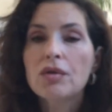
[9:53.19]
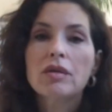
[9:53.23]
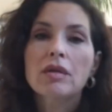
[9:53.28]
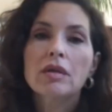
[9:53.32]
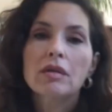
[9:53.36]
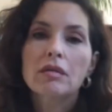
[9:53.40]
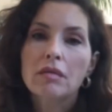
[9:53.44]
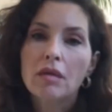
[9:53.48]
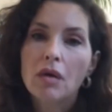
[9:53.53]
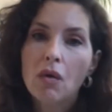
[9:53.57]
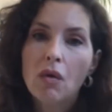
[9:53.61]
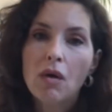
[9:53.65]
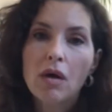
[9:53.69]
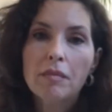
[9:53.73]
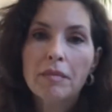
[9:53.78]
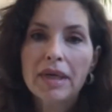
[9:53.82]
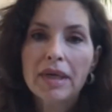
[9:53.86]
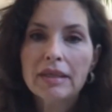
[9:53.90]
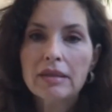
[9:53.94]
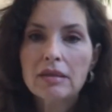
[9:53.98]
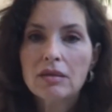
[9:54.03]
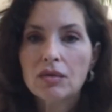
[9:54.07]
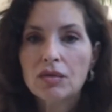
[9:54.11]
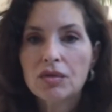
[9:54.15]
Or you can go
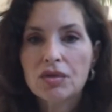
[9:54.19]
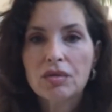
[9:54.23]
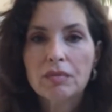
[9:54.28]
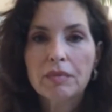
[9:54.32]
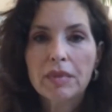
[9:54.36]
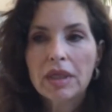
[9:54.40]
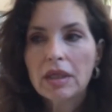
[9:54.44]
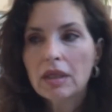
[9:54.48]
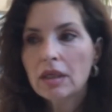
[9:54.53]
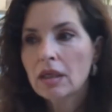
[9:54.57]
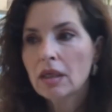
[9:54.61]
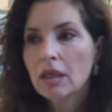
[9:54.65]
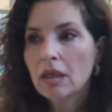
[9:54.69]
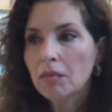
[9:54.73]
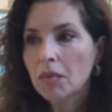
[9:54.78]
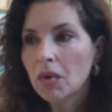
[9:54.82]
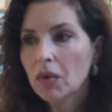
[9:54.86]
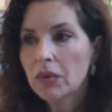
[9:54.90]
on my social media.